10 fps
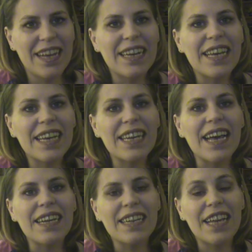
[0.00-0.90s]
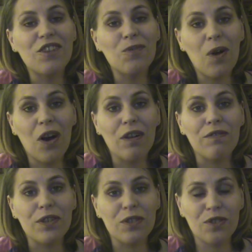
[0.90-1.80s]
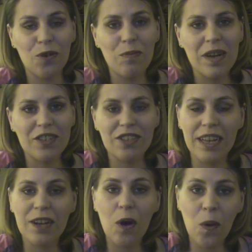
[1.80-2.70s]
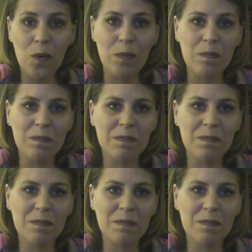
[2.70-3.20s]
Nick at Night and you all feel so much like home.